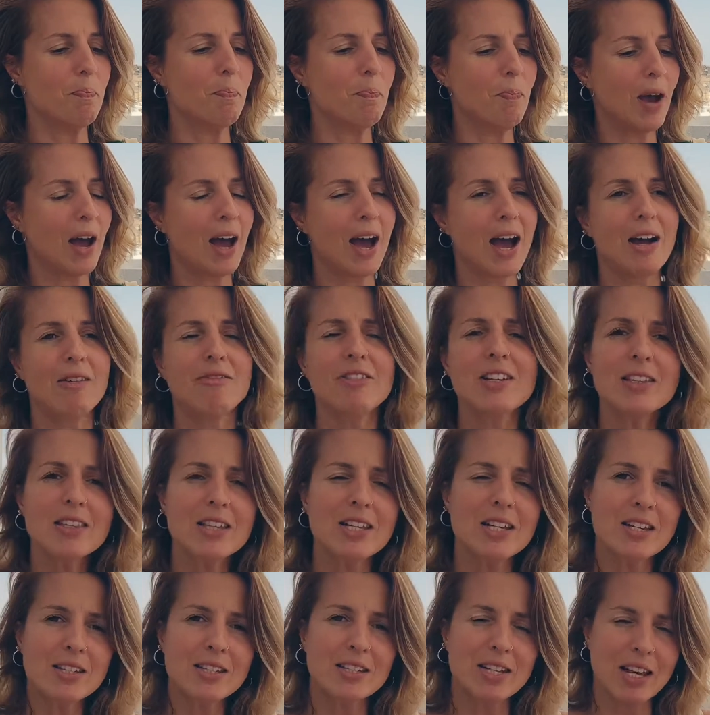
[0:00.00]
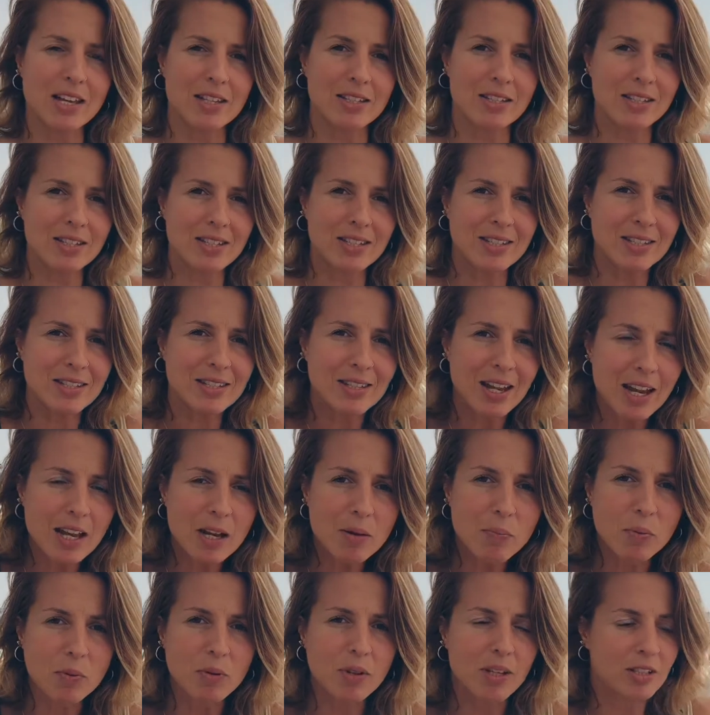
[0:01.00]
having this as
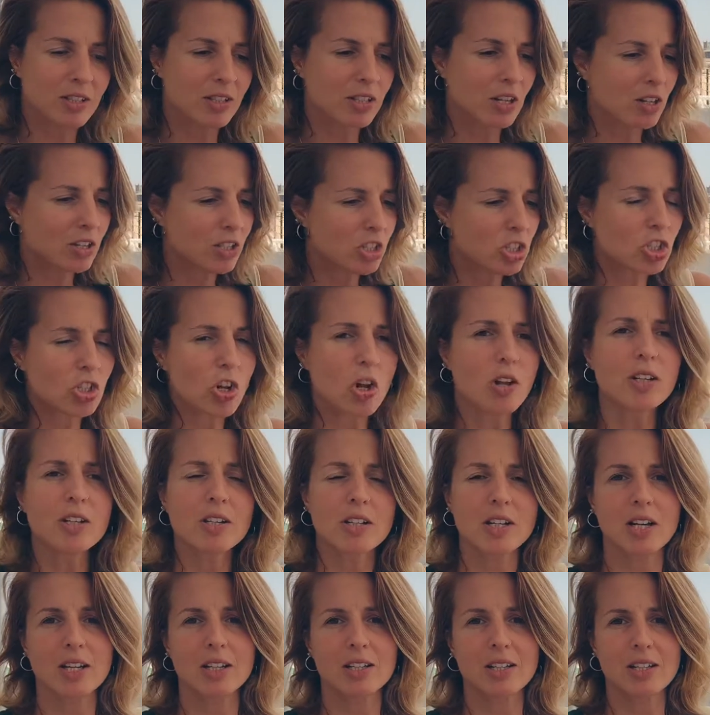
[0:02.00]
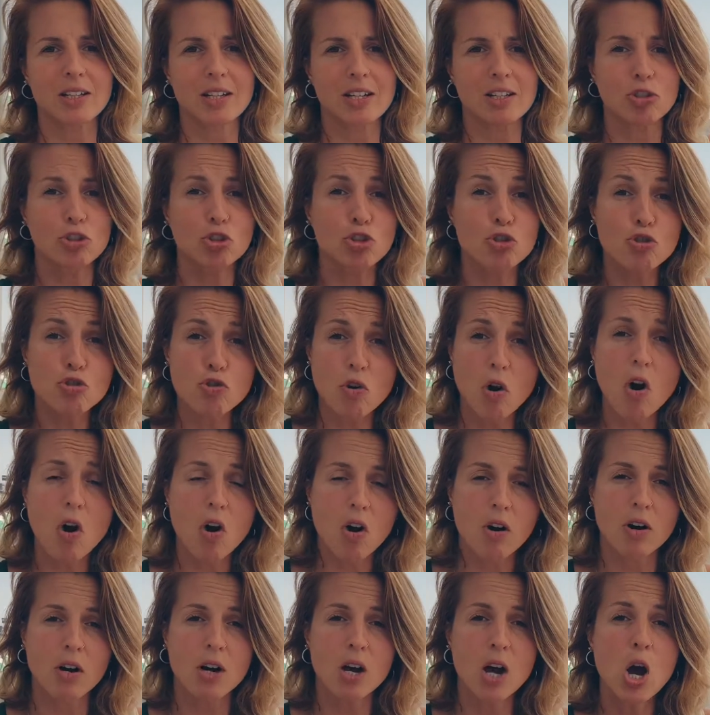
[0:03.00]
stable and consolidated and
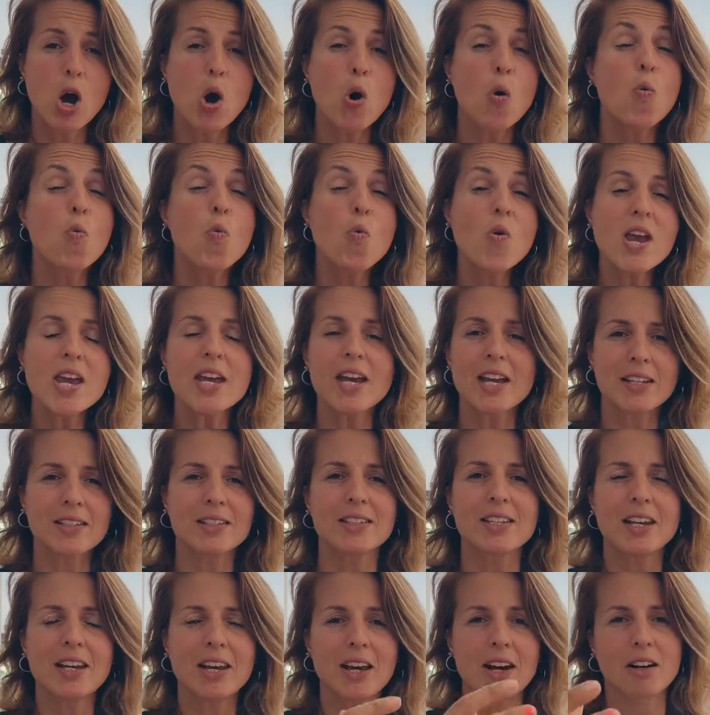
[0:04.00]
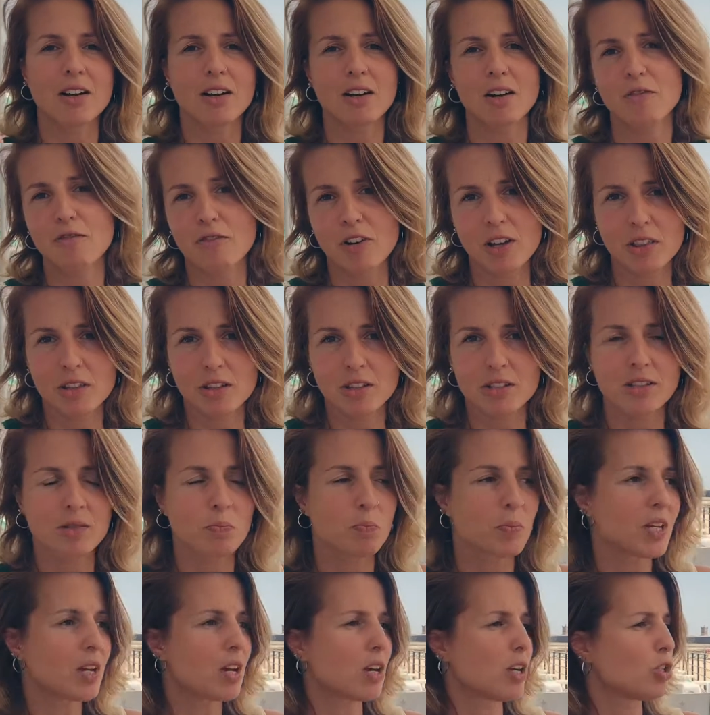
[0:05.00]
strong, we can take care of others
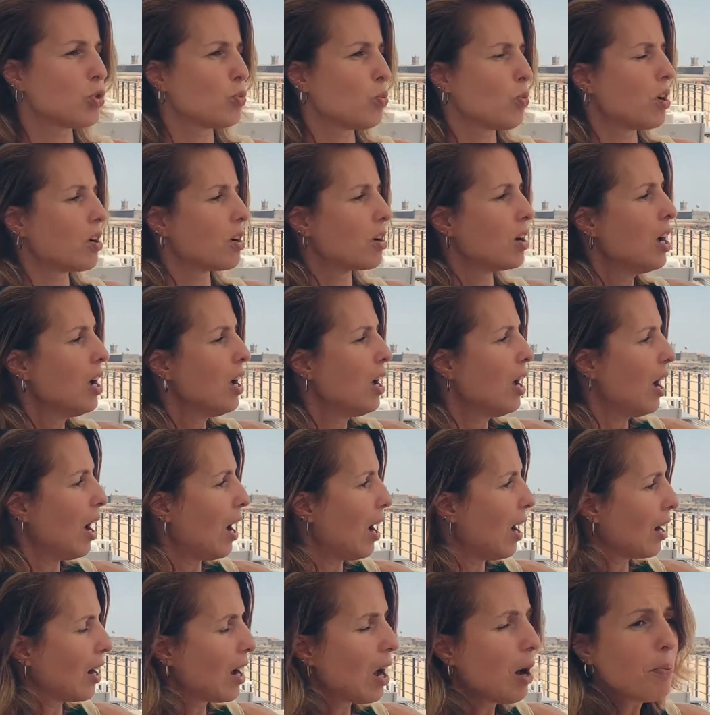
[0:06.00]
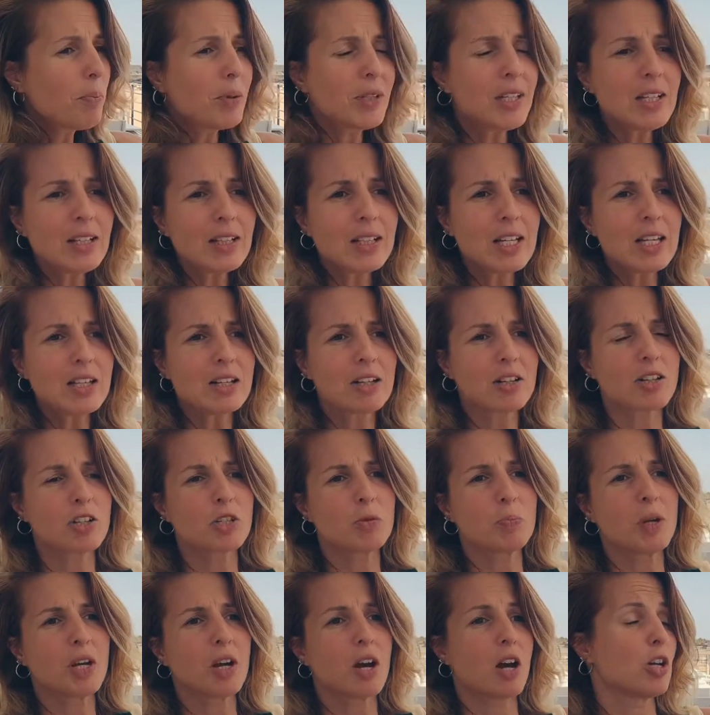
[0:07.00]
because we're company
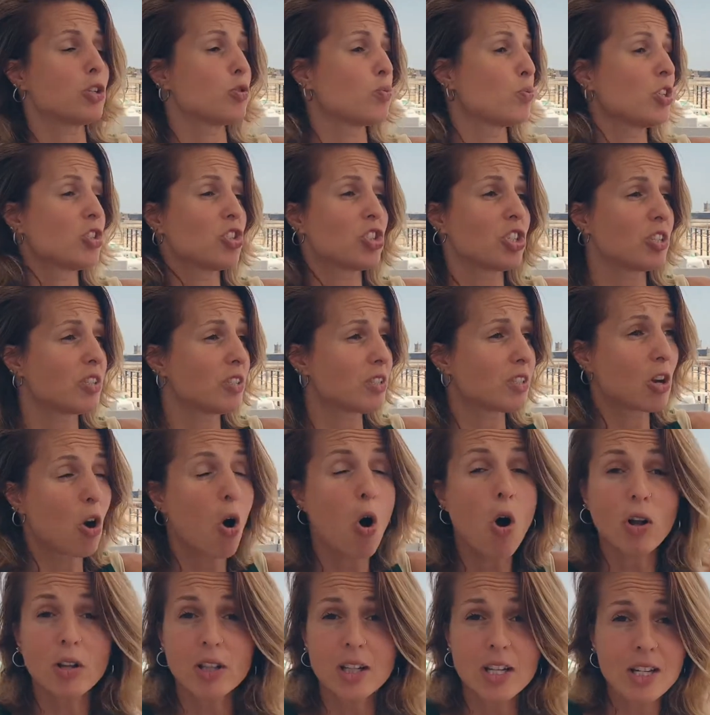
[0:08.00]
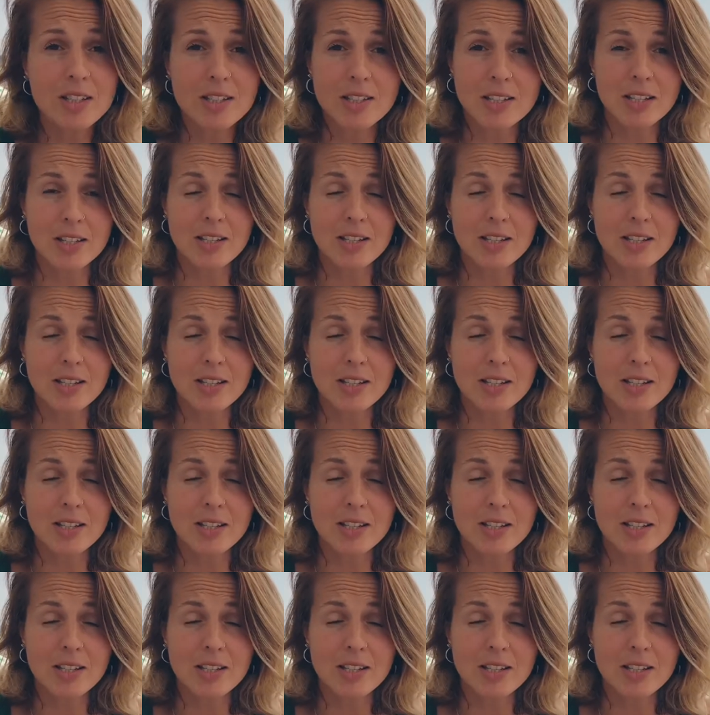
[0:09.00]
leaders, because we're just colleagues in